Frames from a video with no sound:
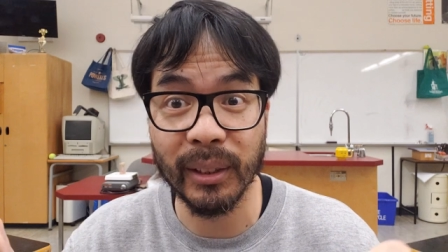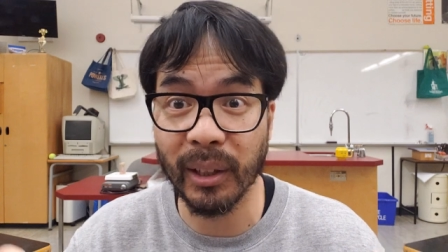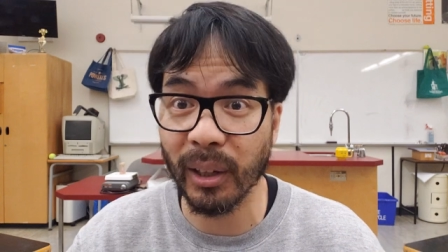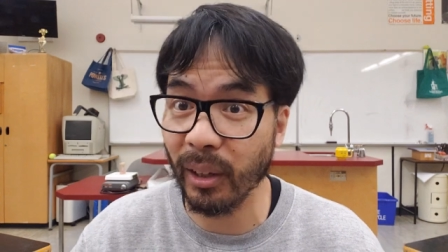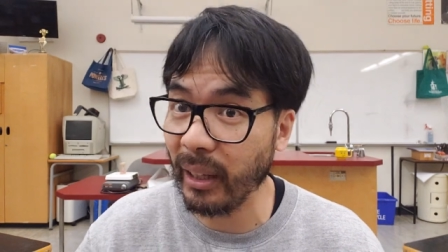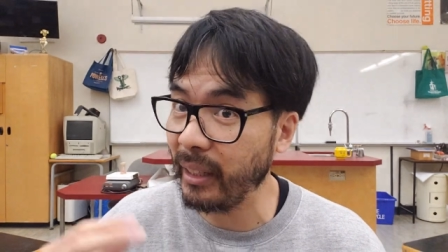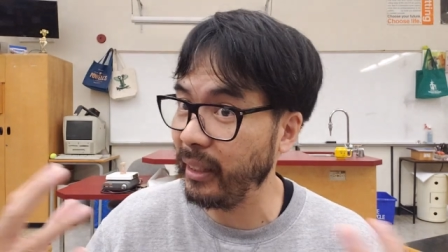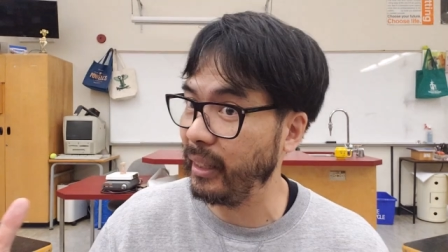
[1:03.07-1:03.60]
You know,
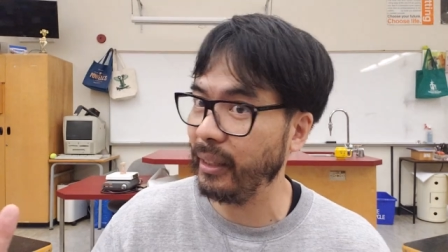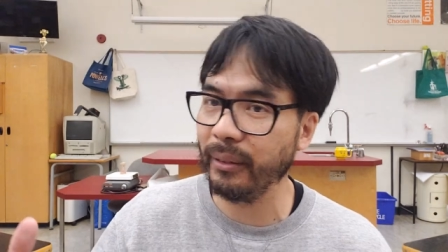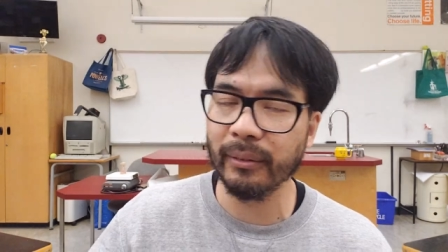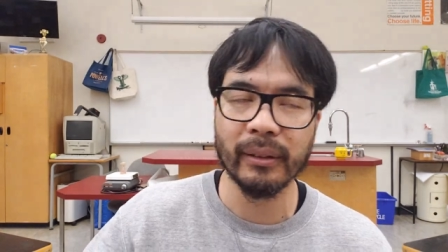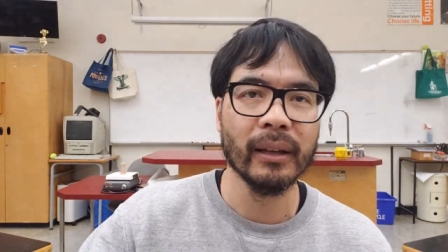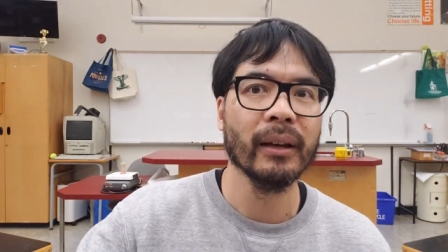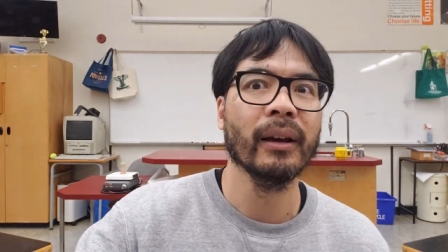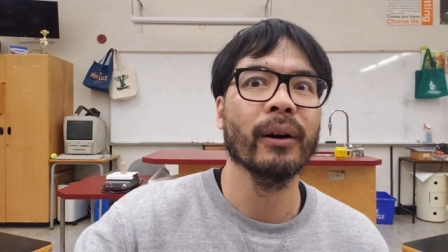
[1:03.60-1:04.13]
all I
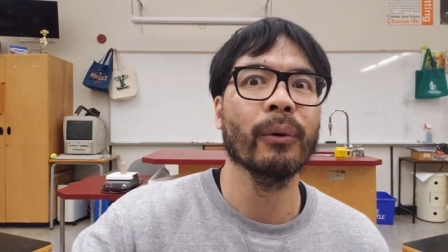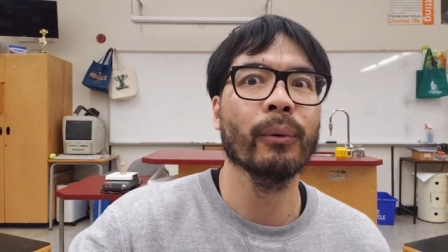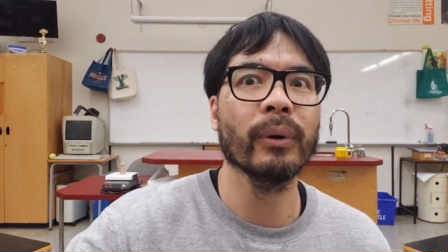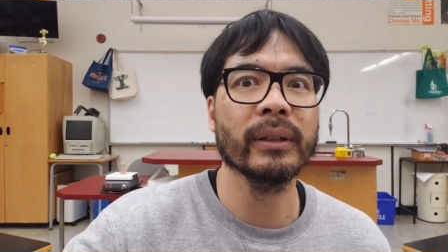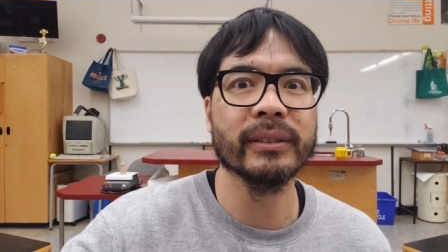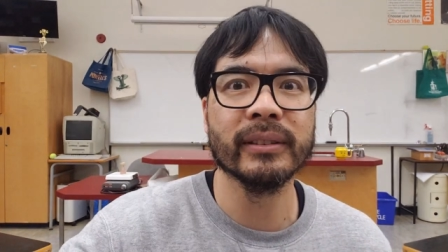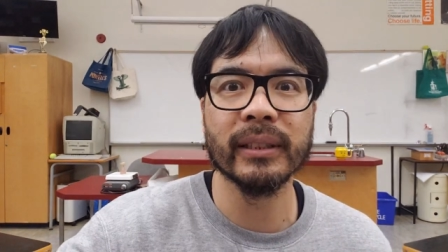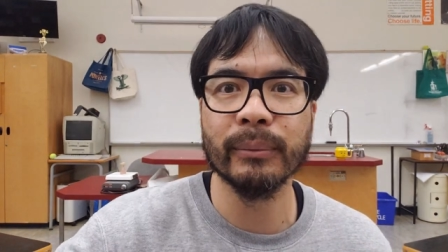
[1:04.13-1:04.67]
needed
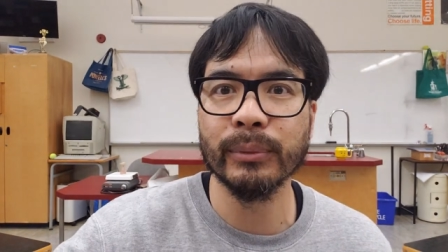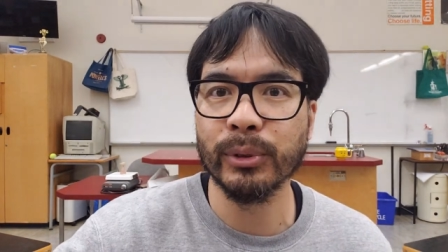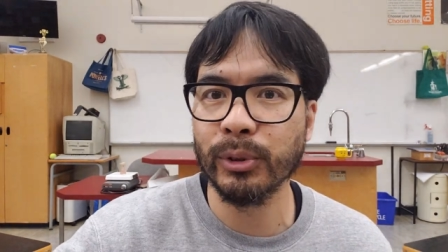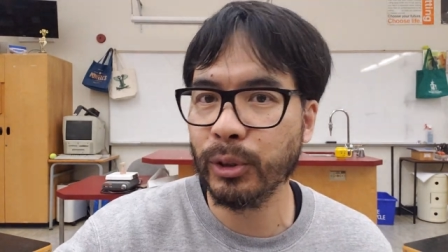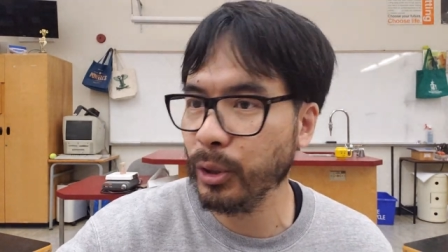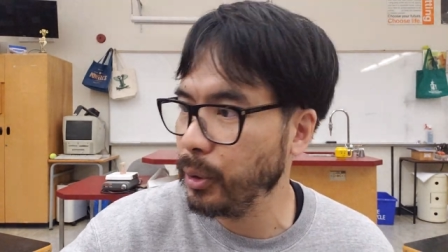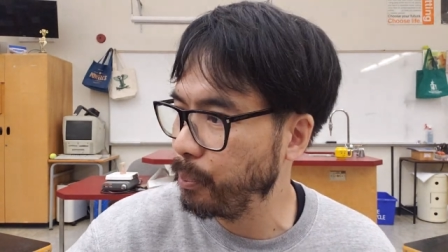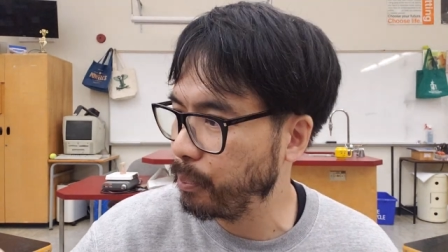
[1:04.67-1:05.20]
was some
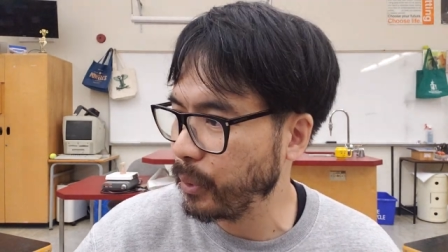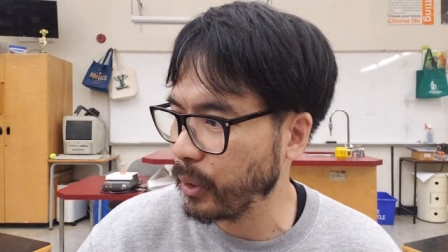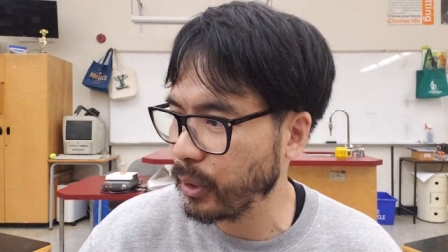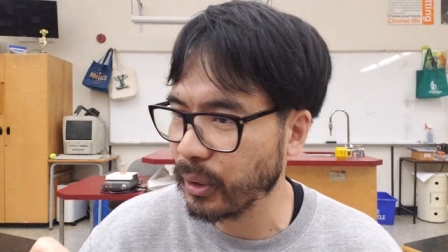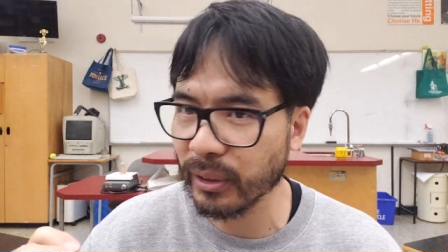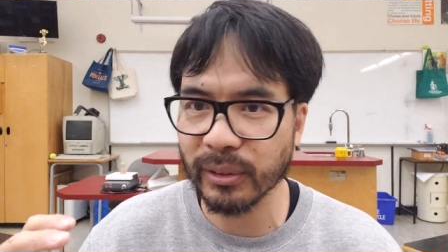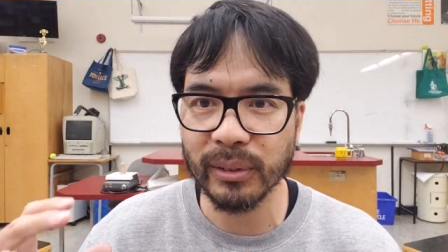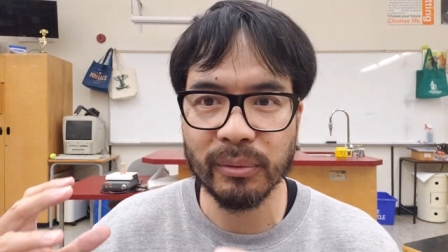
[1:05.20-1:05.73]

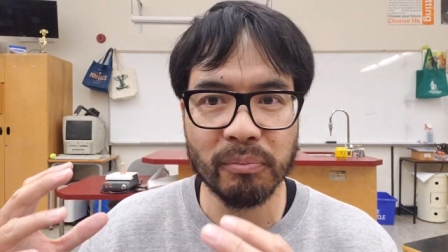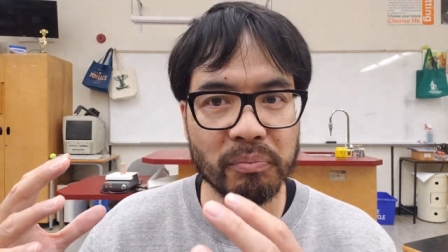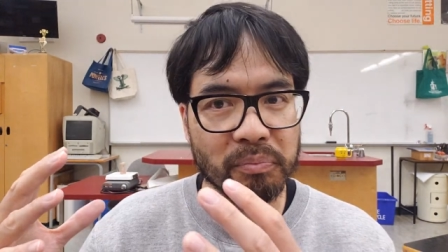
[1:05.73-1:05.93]
super